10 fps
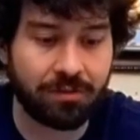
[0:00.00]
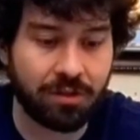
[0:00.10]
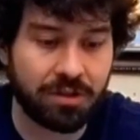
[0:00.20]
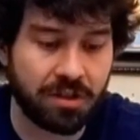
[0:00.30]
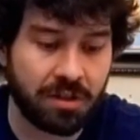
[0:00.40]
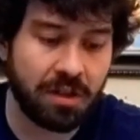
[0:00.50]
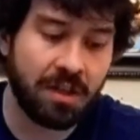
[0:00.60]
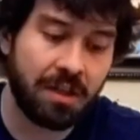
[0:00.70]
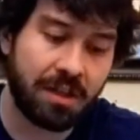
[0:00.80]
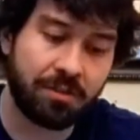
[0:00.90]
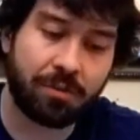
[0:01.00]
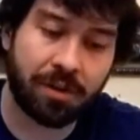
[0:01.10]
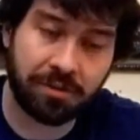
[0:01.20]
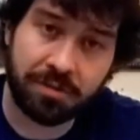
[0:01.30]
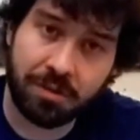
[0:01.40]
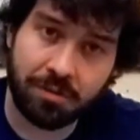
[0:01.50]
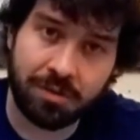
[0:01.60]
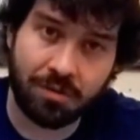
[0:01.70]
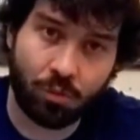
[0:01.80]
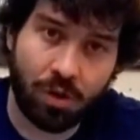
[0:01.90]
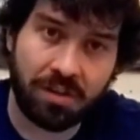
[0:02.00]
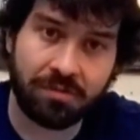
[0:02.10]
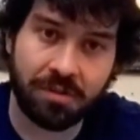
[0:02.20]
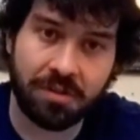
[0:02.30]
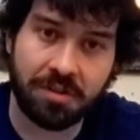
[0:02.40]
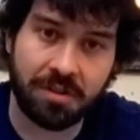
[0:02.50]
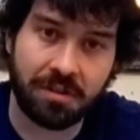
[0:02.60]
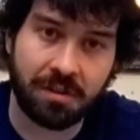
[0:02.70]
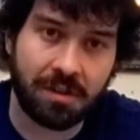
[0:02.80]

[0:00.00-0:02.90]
version, and the Model 2 is the white version.